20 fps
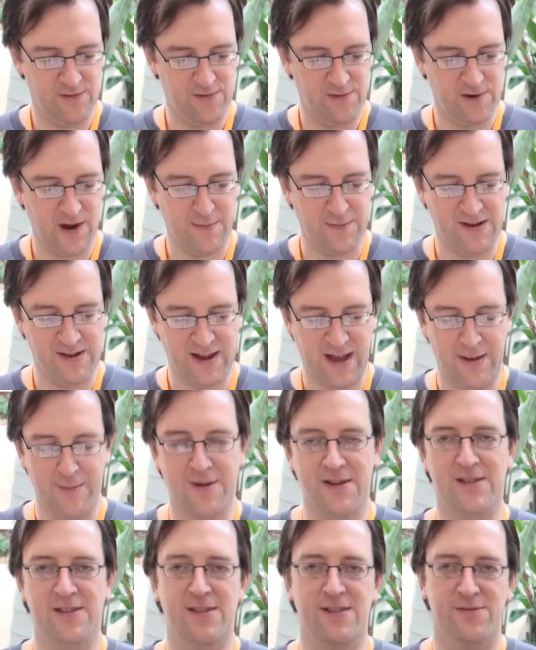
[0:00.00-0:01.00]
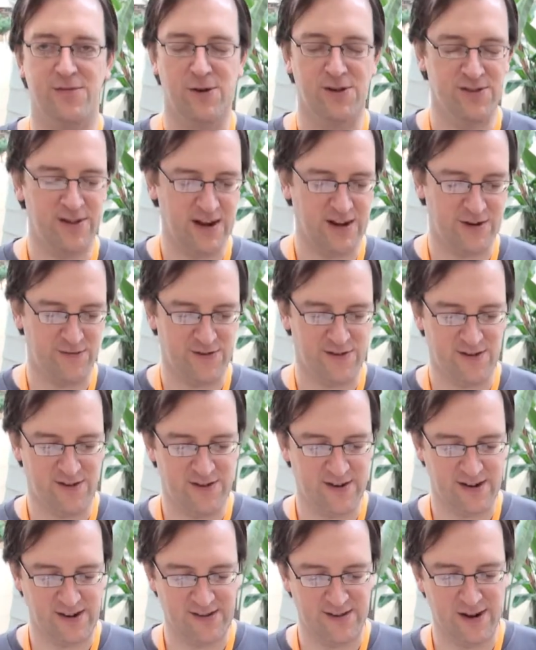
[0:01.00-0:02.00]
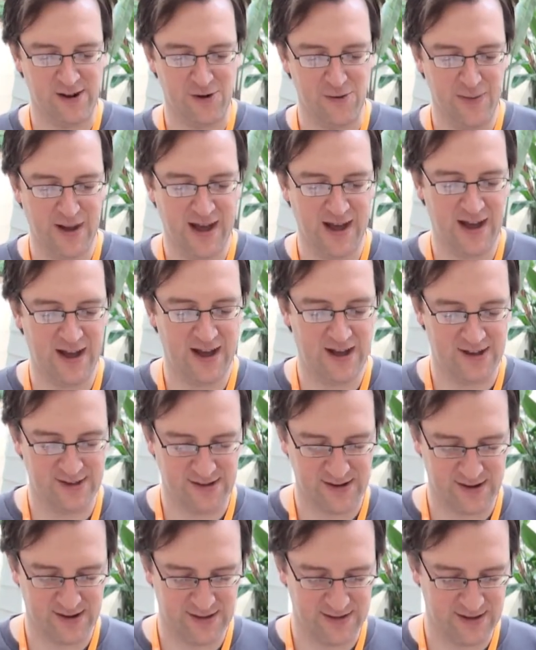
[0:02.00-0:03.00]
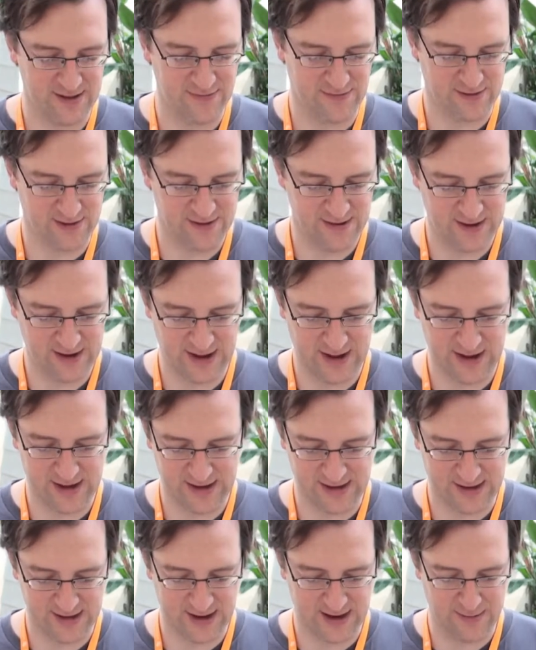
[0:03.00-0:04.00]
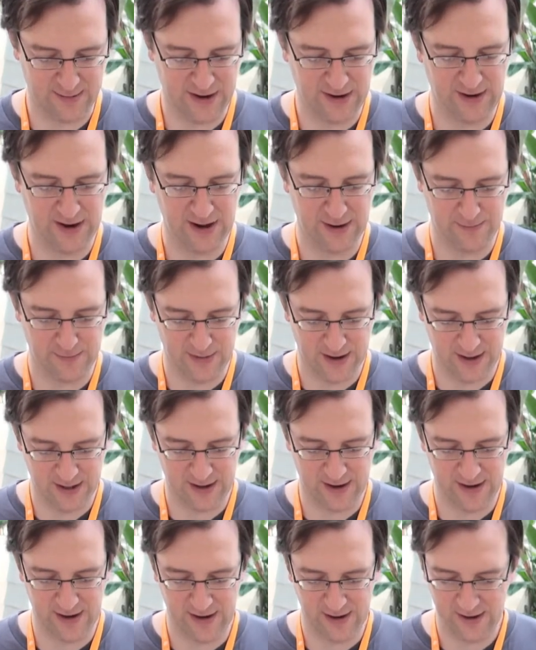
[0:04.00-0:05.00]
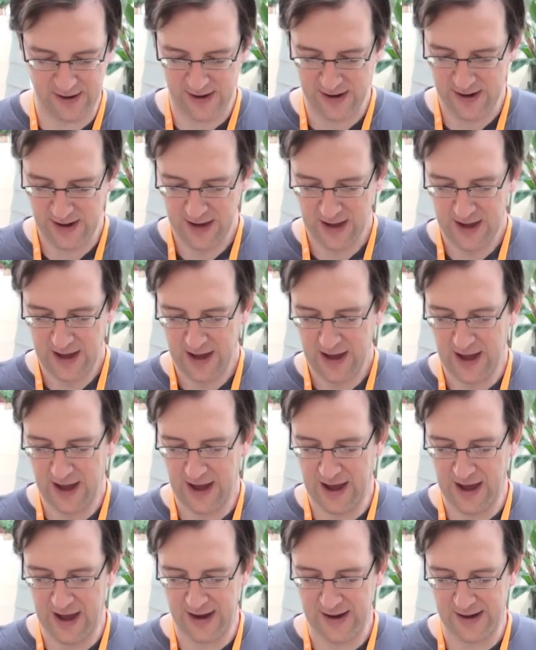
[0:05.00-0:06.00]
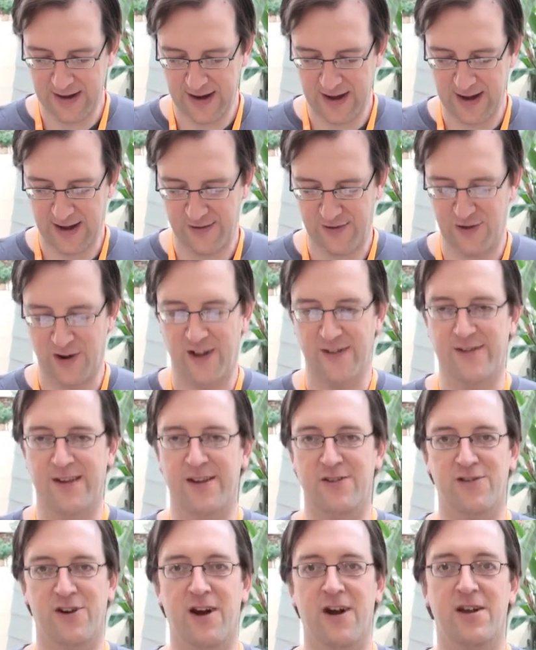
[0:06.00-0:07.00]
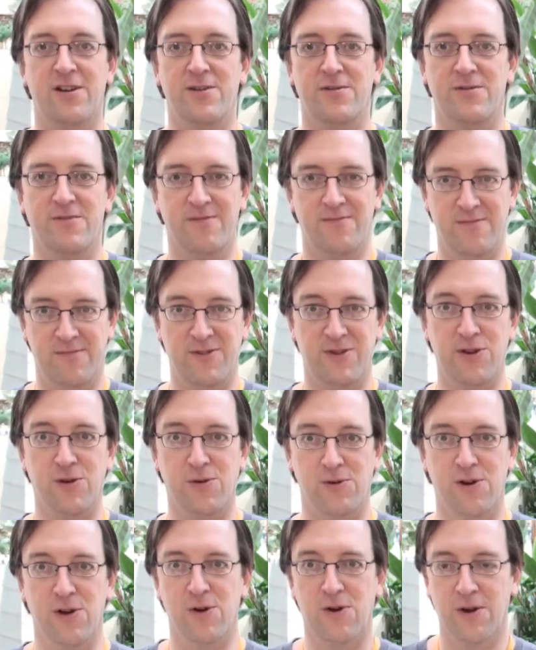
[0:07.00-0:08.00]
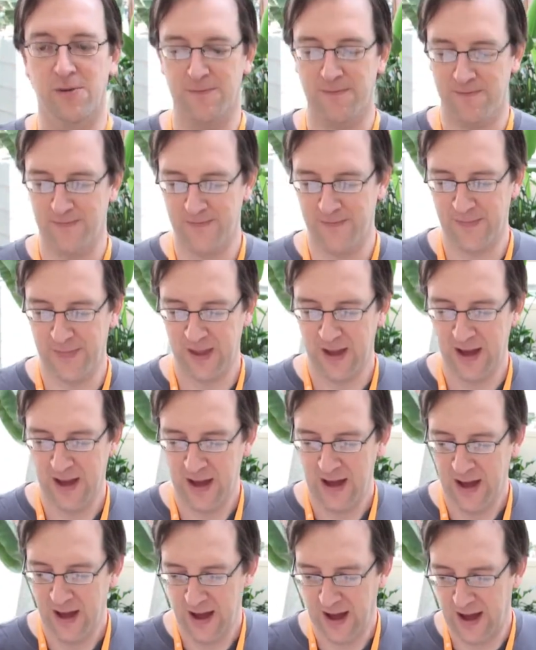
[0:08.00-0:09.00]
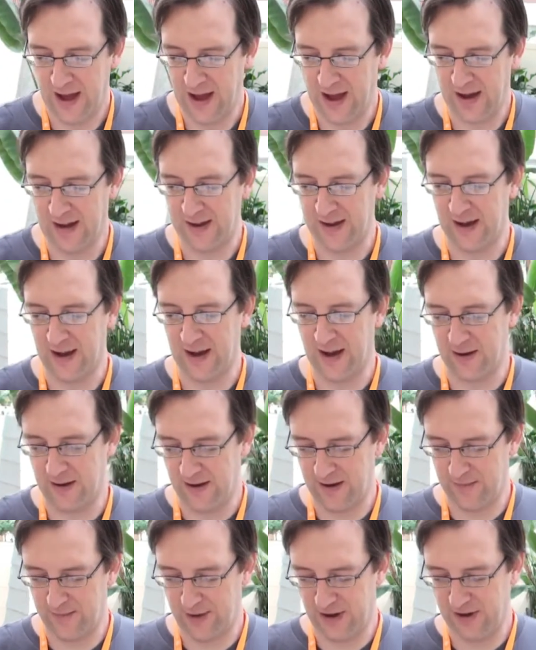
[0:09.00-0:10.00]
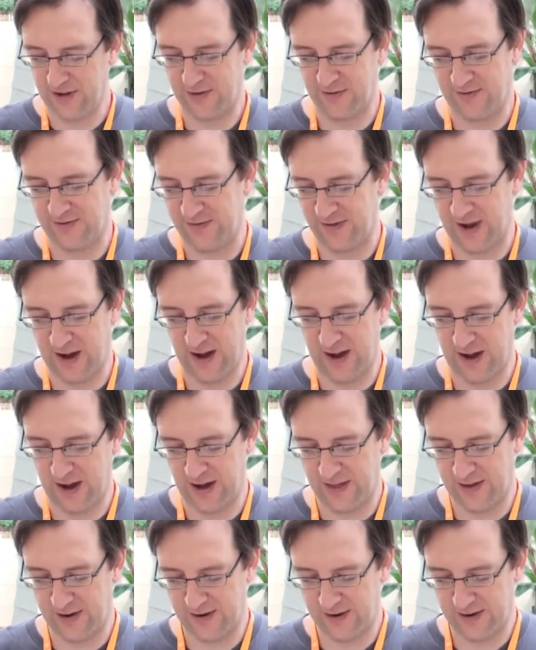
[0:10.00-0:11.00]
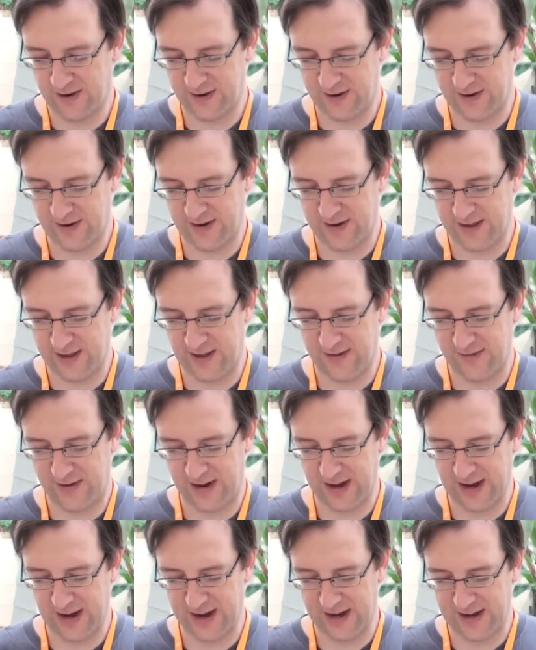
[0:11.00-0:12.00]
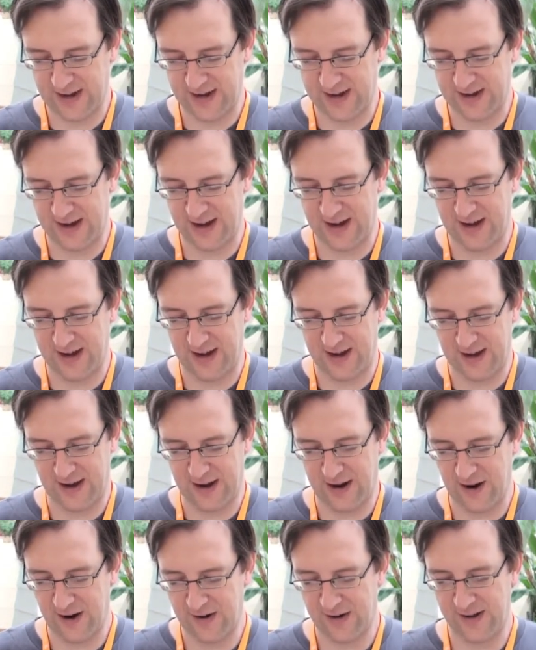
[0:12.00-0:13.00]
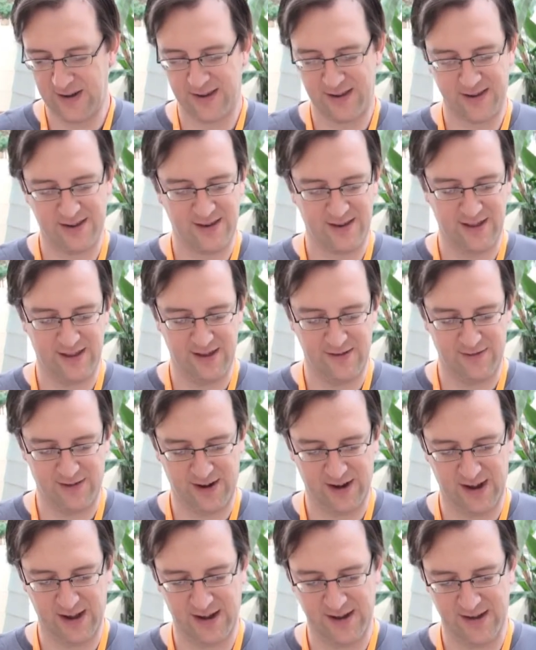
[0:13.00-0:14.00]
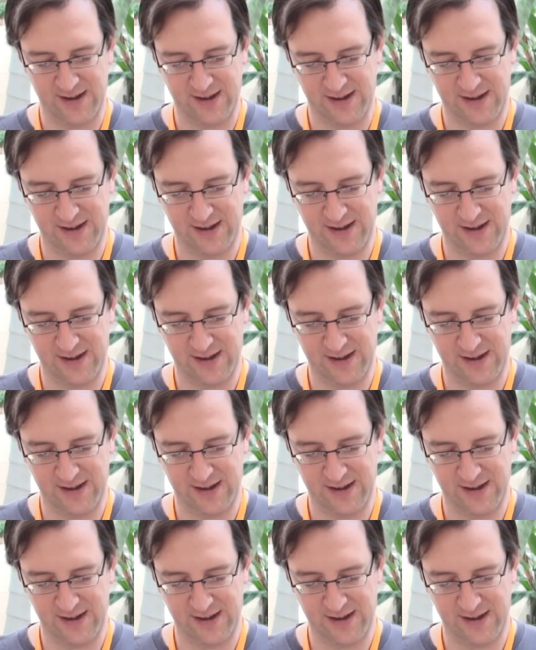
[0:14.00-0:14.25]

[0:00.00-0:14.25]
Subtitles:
Robbie Damon, the voice actor for Tuxedo Mask. They've got Marianne Miller and John St. John, Duke Nukem, and a bunch of others. They've got artists. They've got